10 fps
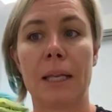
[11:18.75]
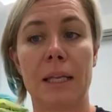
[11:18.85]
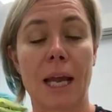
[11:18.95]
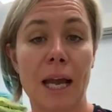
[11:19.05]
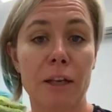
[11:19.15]

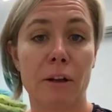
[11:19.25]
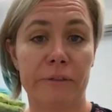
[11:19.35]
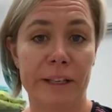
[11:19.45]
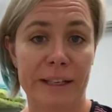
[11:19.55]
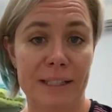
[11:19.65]
in
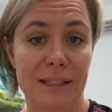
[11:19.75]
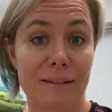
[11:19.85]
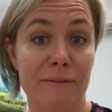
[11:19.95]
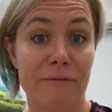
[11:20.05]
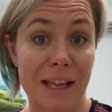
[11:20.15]

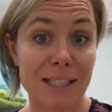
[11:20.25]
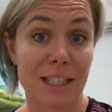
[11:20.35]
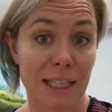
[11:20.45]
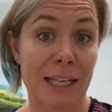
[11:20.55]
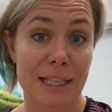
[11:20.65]
cardiovascular